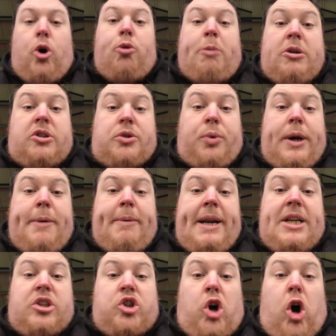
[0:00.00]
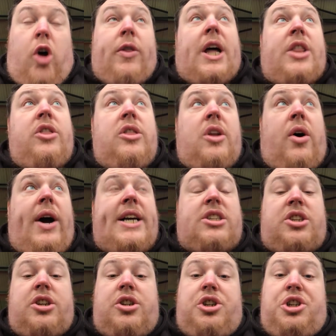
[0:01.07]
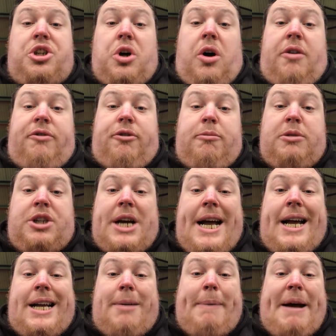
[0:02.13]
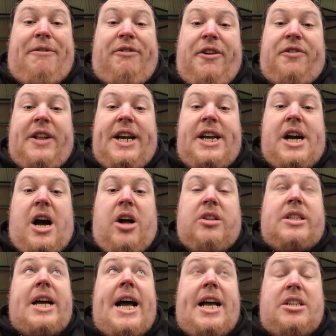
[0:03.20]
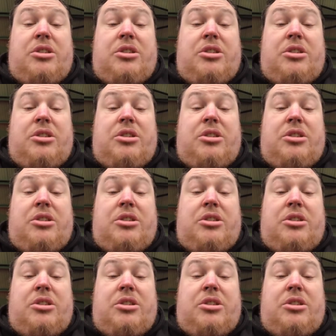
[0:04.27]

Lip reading: Almost 20 minutes gone. A nice shot from Jack, about 15 yards out.